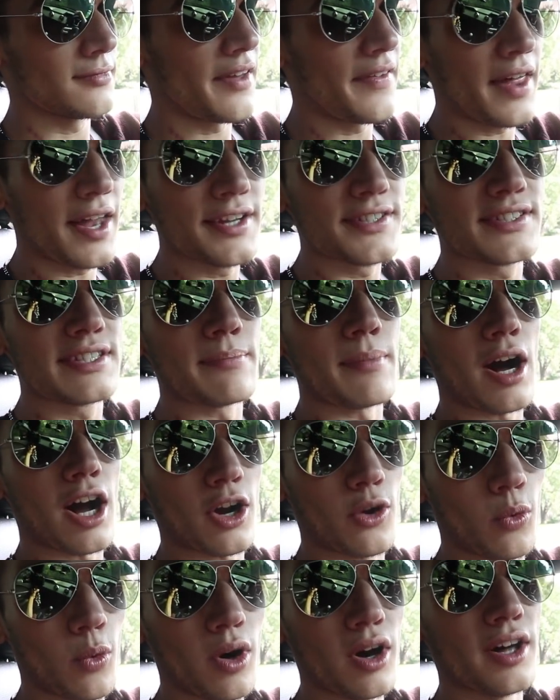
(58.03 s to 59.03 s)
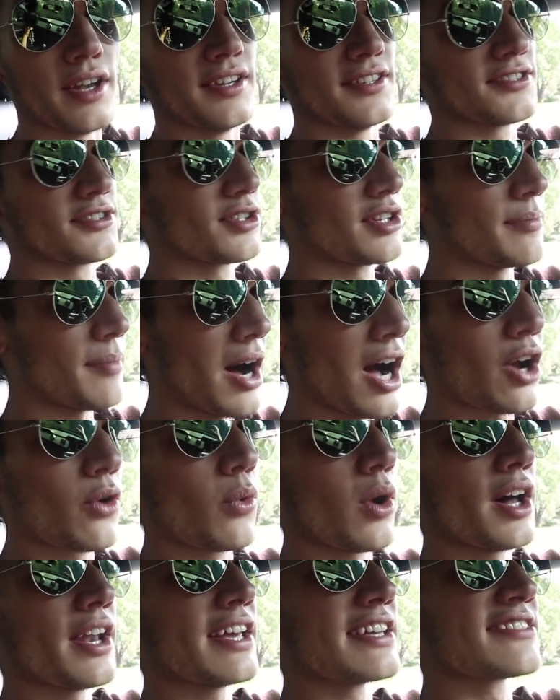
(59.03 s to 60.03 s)
And that is the Mach 1. So the Mach
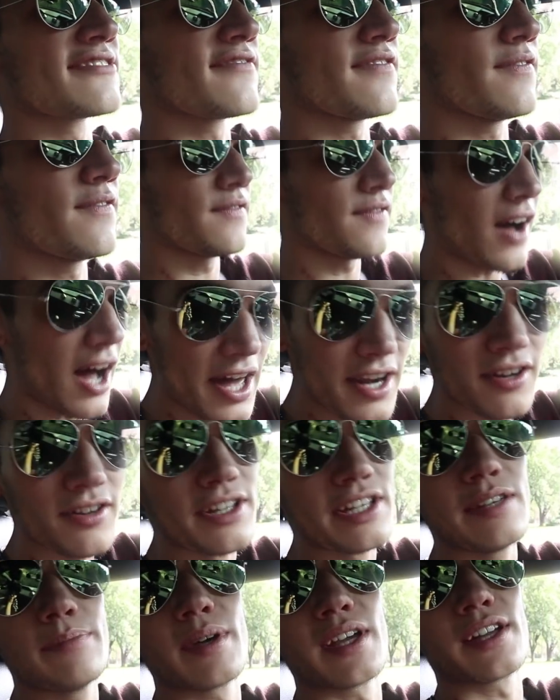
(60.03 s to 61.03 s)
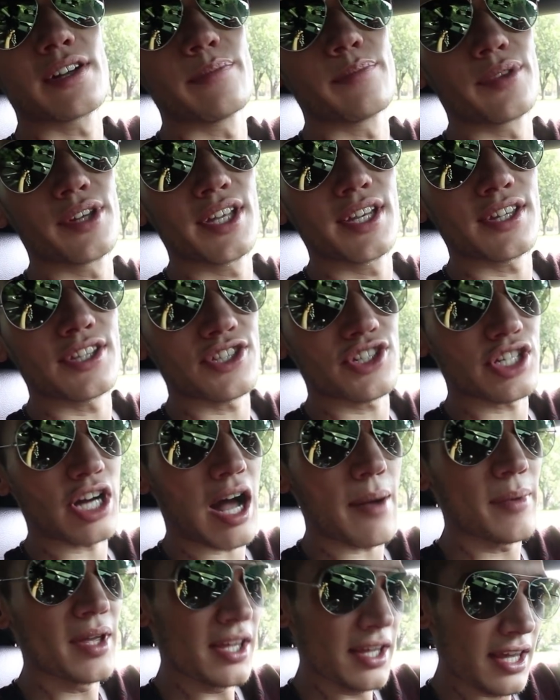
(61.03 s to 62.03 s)
1 has finally been complete at the
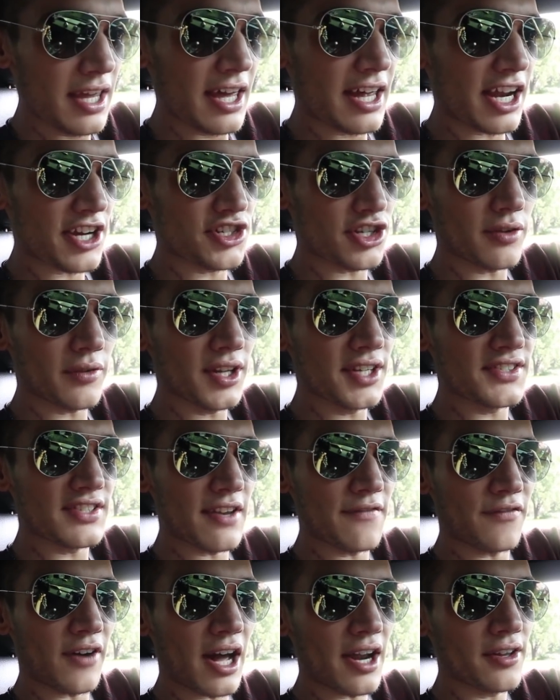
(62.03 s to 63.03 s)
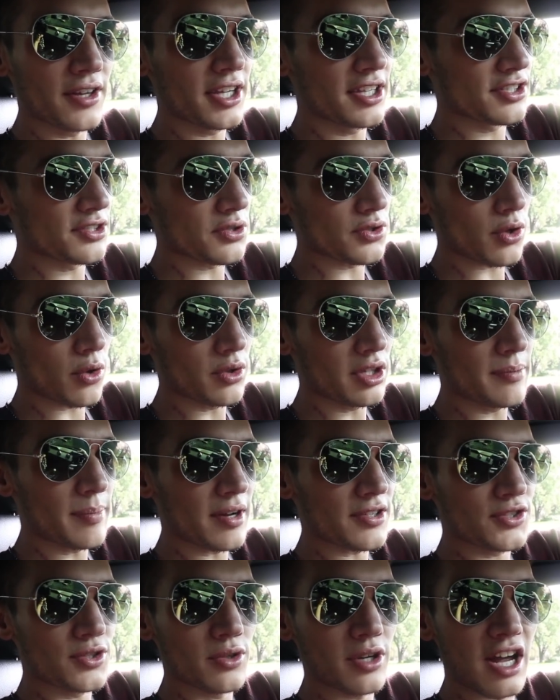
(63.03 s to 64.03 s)
shop. And I shouldn't really say finally because it was only
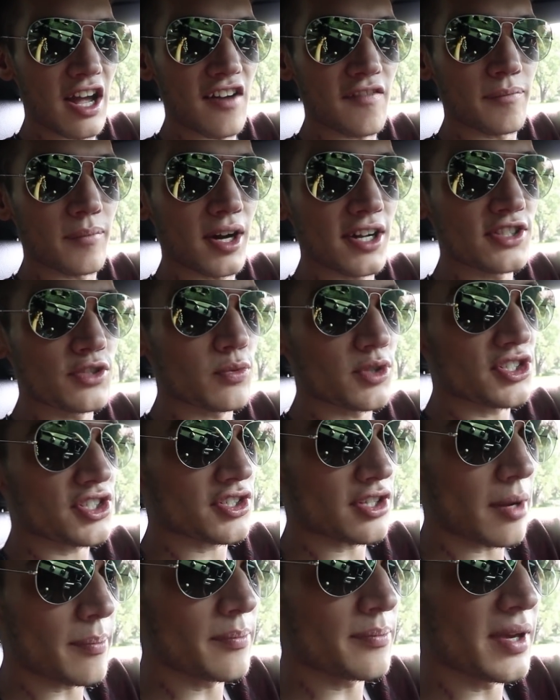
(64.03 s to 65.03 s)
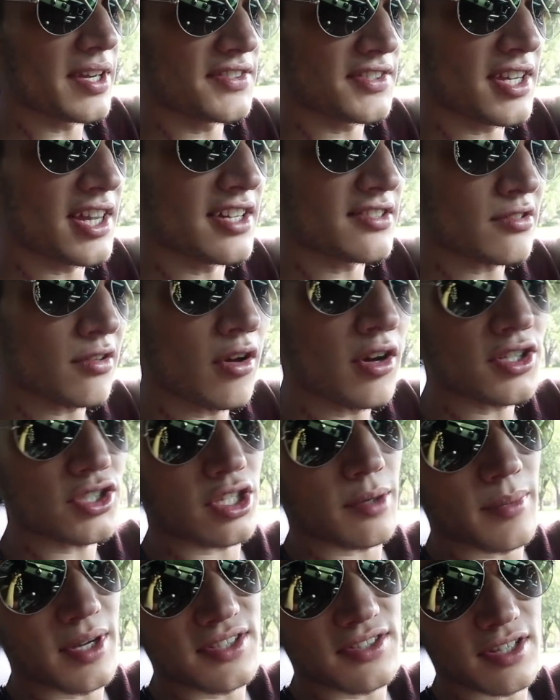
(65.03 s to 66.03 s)
about 2.5 months, which some may say that's long,
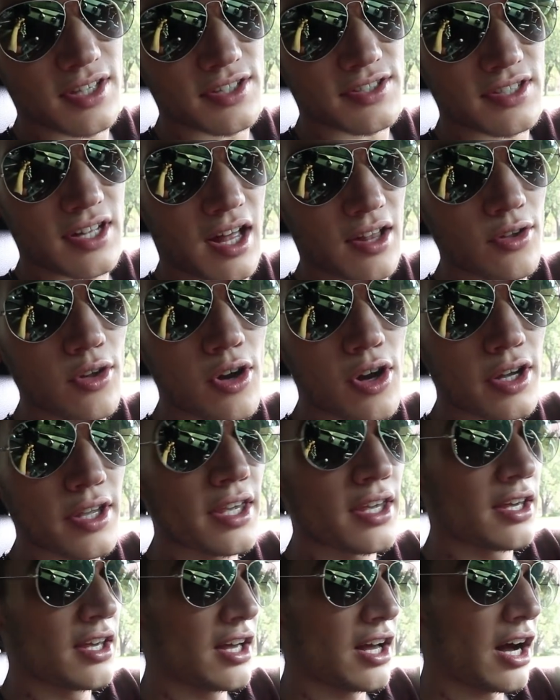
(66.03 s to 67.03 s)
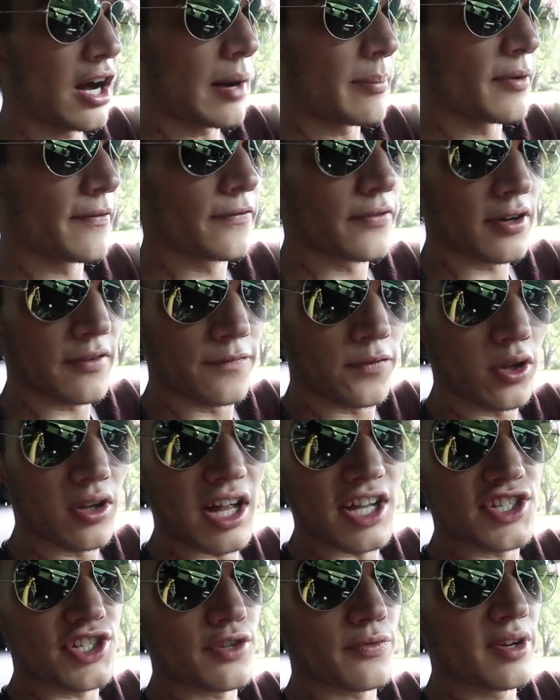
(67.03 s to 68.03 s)
some may say that's not long. But for a
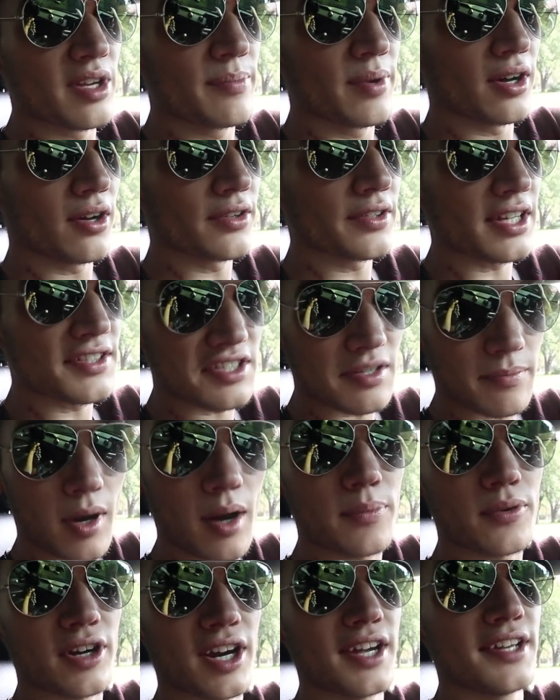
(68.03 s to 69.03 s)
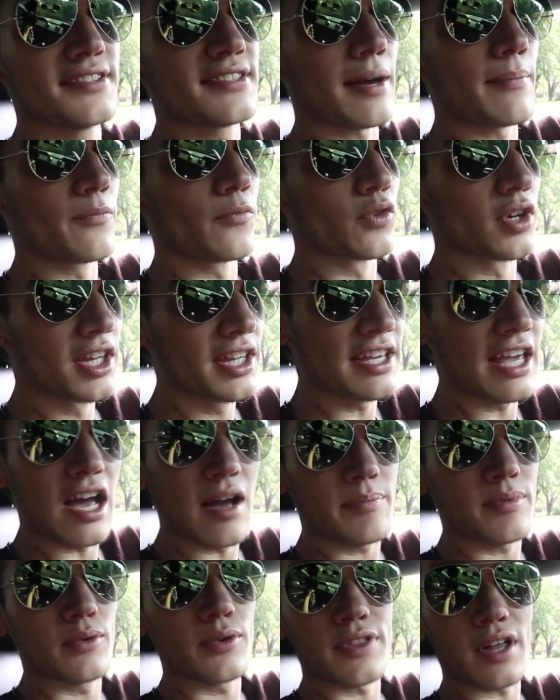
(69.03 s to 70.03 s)
full engine rebuild and some upgrades, I'm really
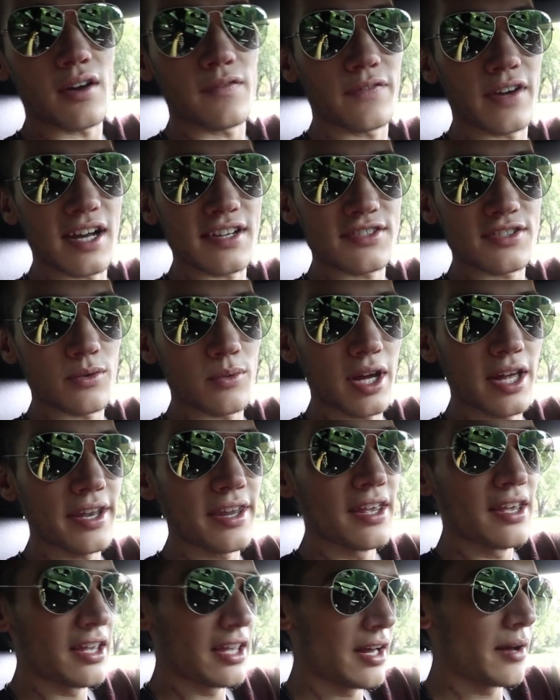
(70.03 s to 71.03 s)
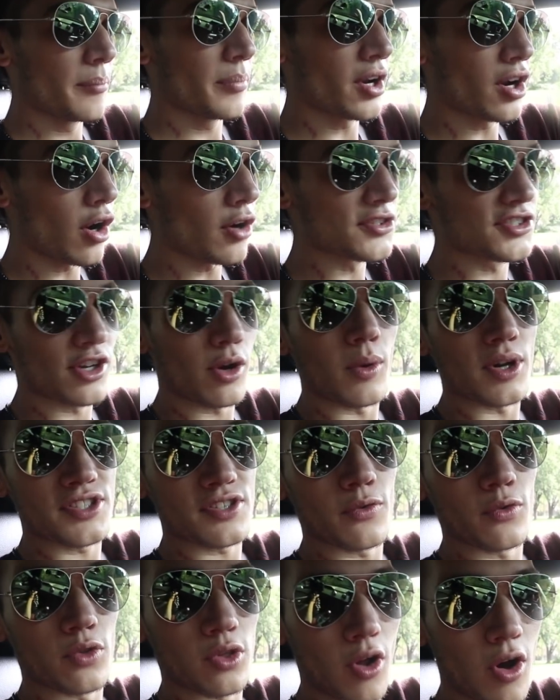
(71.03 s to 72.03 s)
happy with how fast it went. But it also was
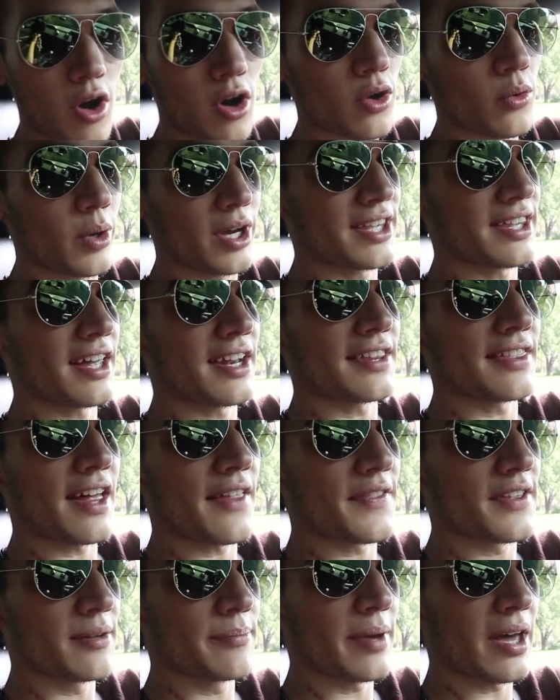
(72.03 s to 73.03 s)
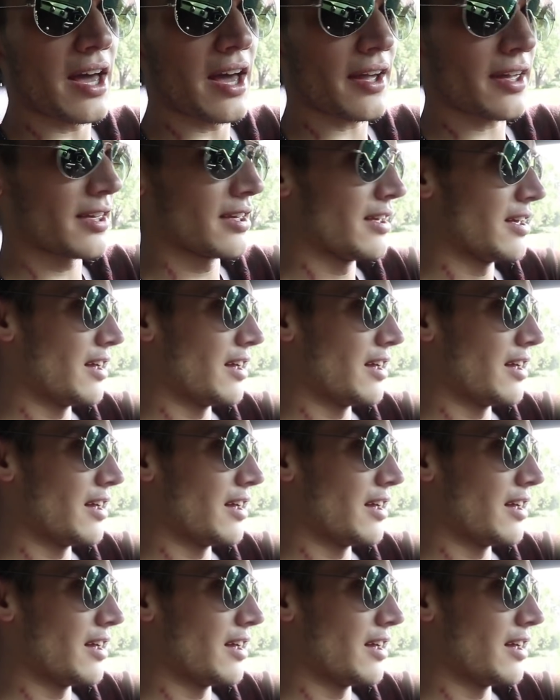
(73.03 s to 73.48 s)
a long wait getting that thing back.